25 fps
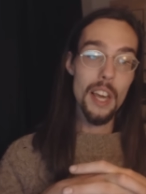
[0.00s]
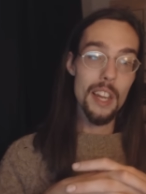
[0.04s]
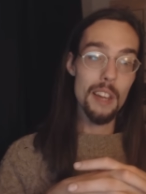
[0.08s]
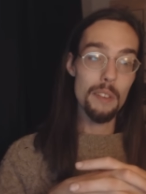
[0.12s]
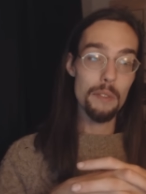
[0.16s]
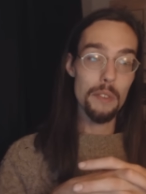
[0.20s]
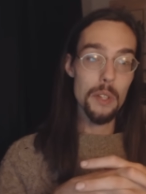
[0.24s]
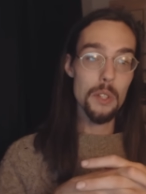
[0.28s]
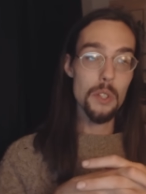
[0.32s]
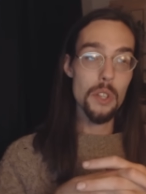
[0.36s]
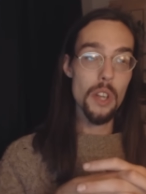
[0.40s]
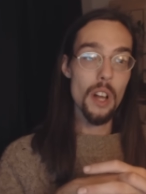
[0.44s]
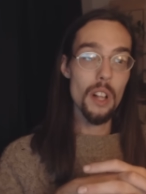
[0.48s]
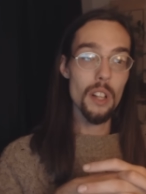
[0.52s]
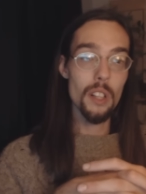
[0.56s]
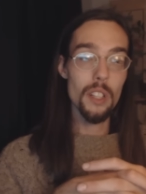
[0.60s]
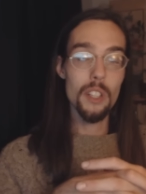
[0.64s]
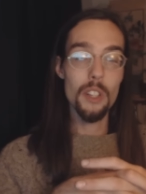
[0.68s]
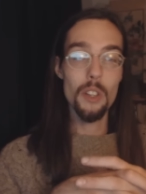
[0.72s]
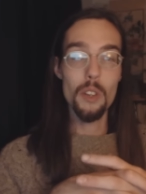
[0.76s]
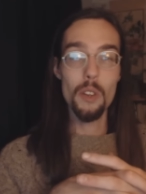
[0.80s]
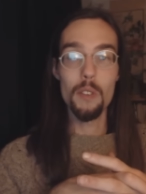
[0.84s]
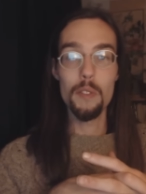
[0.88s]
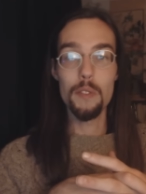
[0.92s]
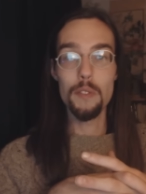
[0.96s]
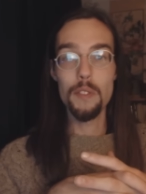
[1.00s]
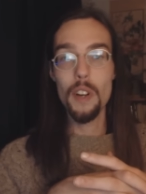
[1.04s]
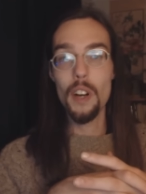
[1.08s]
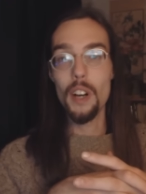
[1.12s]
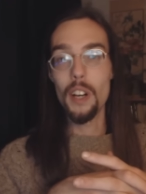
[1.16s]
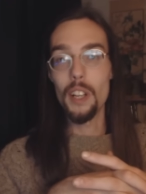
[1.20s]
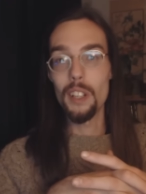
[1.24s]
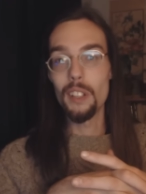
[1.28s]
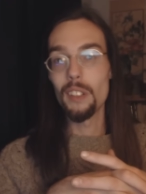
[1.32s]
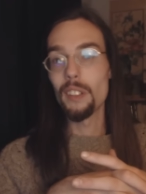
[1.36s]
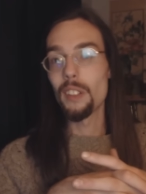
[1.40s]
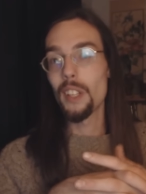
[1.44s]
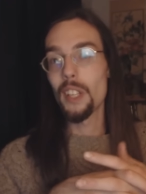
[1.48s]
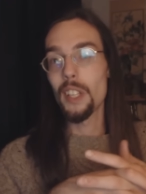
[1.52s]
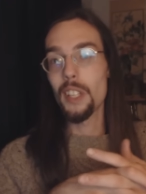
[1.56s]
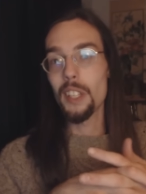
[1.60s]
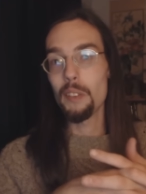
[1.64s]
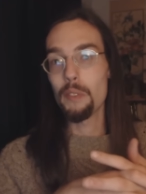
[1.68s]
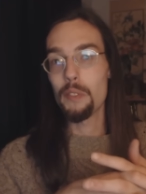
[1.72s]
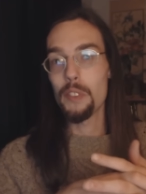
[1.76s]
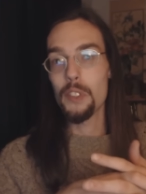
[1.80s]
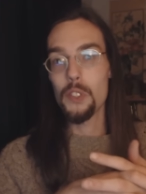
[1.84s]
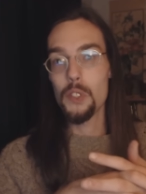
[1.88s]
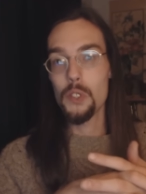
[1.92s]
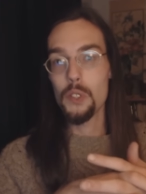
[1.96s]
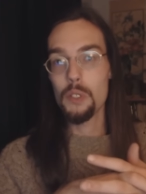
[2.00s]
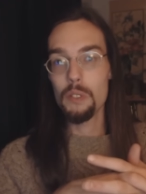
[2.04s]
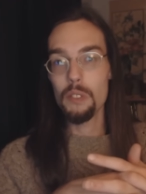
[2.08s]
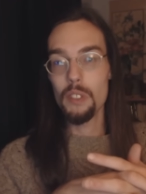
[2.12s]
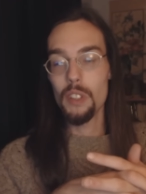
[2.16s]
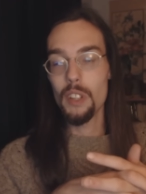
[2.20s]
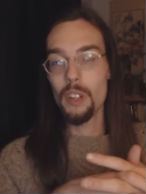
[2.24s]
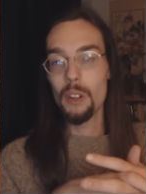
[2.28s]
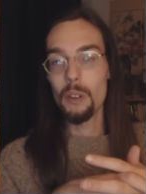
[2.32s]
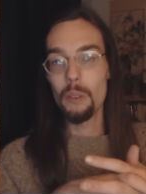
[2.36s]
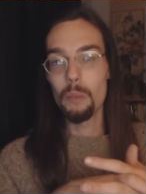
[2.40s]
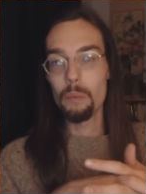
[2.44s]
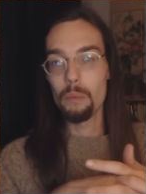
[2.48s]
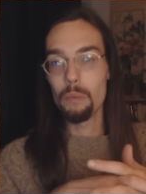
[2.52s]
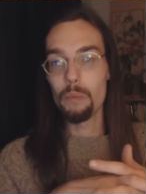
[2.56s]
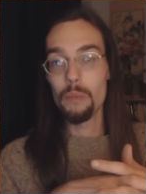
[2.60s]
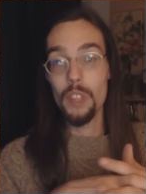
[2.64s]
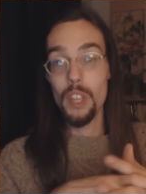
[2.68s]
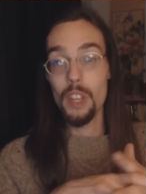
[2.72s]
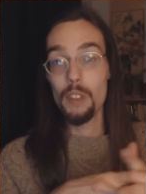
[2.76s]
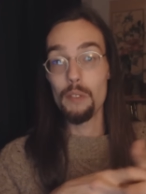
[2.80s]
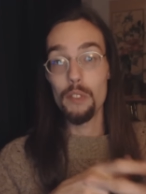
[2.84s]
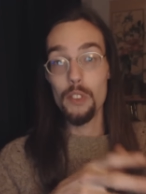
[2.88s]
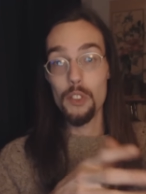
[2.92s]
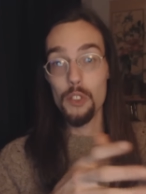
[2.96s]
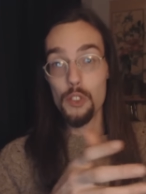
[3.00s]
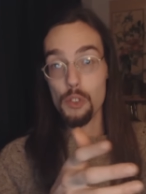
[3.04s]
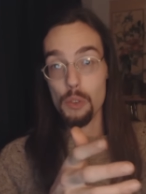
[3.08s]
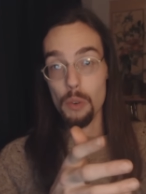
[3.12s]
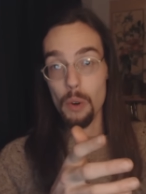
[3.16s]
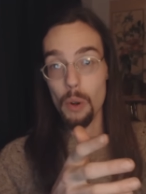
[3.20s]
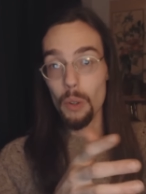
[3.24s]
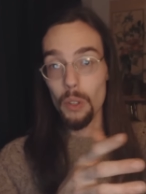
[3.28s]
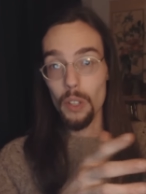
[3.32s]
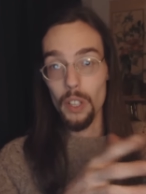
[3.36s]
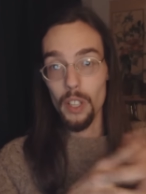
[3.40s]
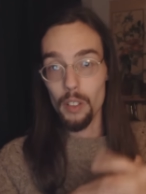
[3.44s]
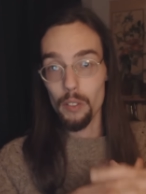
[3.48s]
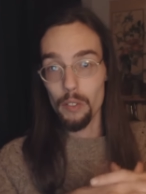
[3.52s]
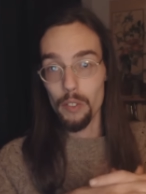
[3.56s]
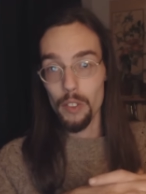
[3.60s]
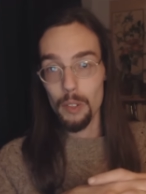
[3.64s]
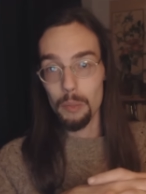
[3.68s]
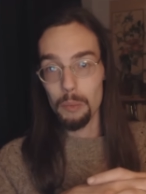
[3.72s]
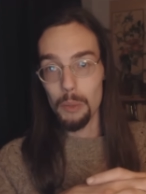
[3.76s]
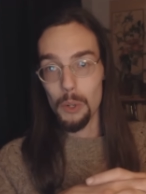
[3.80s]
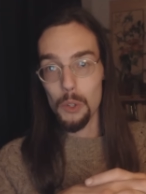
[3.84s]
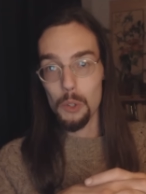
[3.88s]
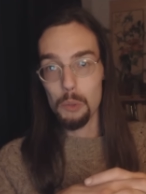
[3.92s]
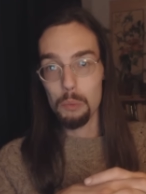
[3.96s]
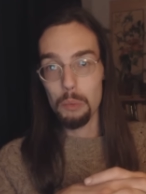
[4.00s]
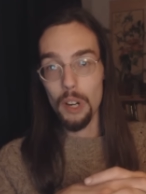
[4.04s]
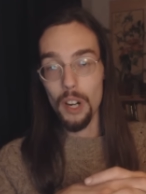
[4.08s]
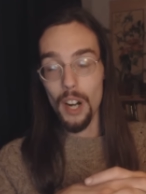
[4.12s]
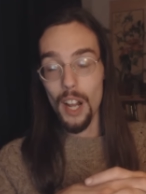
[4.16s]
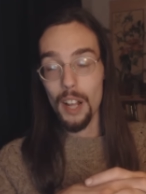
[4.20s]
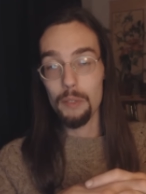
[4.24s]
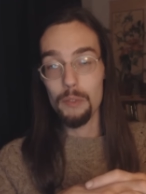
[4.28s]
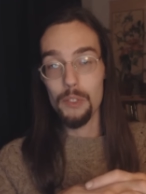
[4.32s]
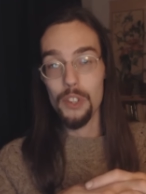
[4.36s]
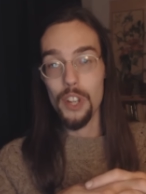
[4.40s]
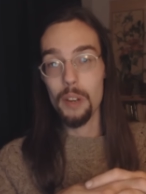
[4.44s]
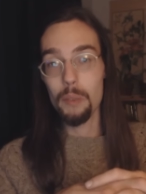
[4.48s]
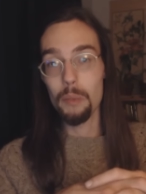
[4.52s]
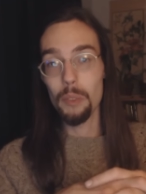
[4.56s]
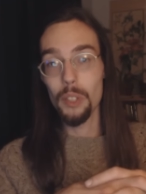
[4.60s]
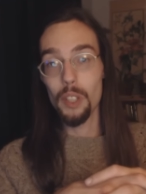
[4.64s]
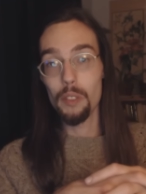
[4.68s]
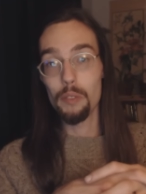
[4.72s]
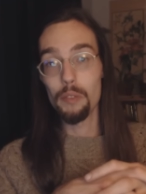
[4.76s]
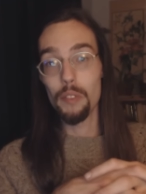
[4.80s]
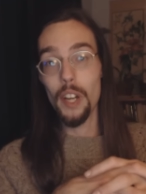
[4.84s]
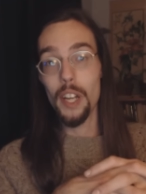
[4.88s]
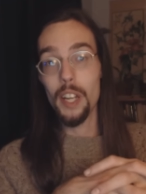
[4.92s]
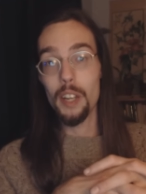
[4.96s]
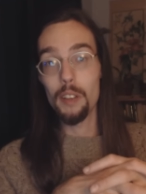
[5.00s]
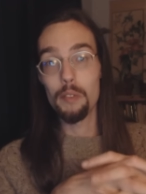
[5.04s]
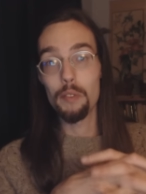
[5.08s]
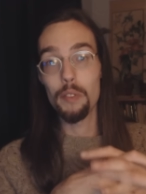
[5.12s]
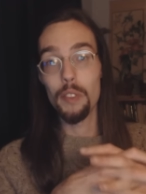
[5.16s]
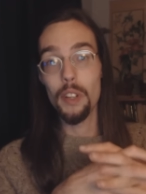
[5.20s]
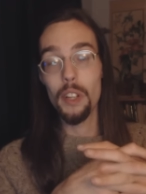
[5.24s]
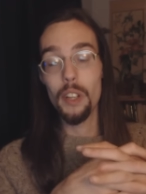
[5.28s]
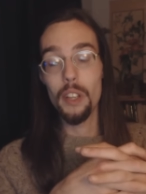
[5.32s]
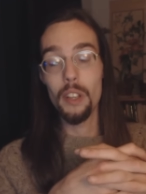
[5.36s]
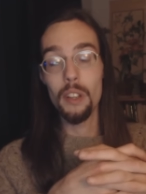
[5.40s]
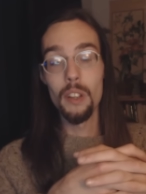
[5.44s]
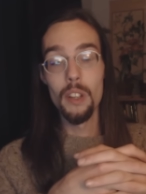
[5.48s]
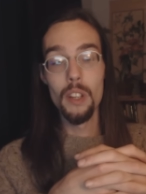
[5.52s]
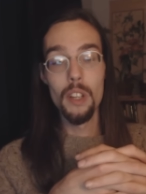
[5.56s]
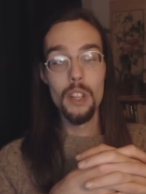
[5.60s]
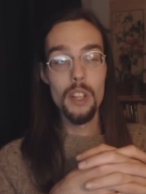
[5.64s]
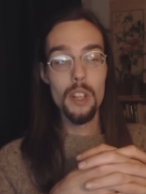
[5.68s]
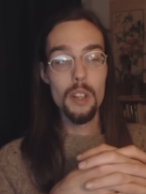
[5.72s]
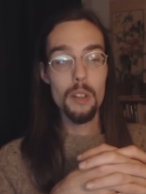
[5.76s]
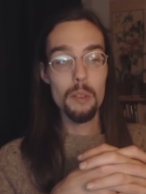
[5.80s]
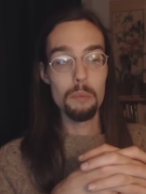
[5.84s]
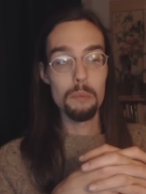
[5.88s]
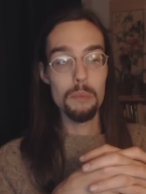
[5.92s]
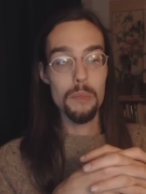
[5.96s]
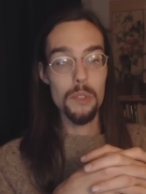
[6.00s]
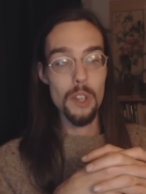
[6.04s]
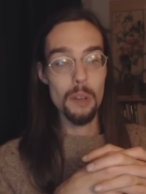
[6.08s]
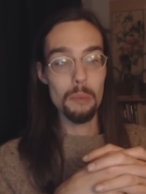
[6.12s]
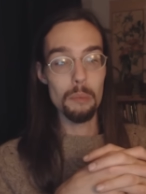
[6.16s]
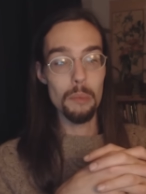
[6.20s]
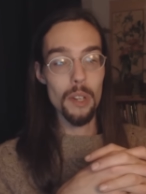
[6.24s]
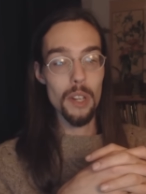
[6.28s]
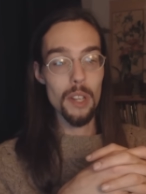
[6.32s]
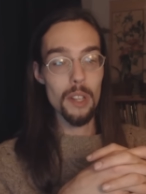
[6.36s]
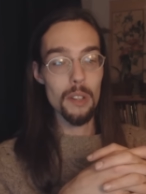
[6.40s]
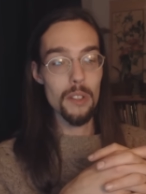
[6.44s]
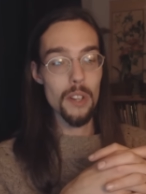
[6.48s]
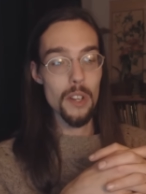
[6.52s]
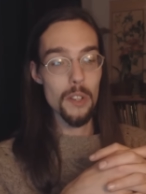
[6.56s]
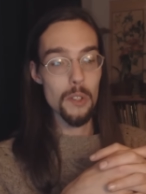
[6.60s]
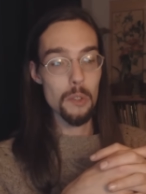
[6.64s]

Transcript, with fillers: And if it's all in good fun, like if it's, you know, even trolling for the most part, I generally find it funny. Somebody